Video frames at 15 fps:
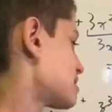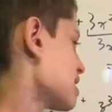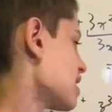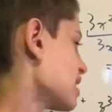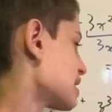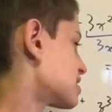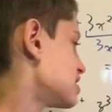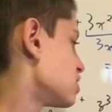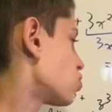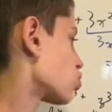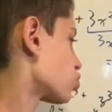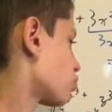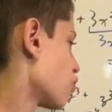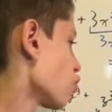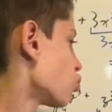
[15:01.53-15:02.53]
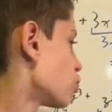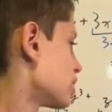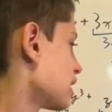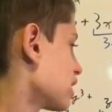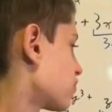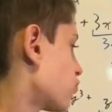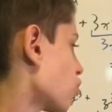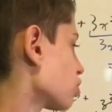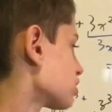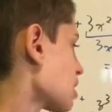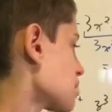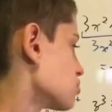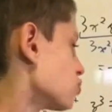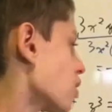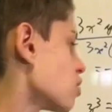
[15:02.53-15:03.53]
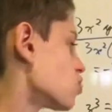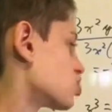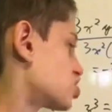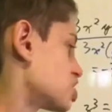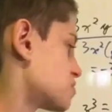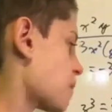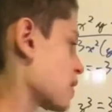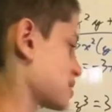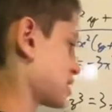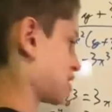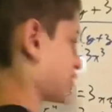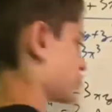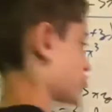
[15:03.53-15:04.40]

say x is equal to 4, we get 4 times 1, which is positive.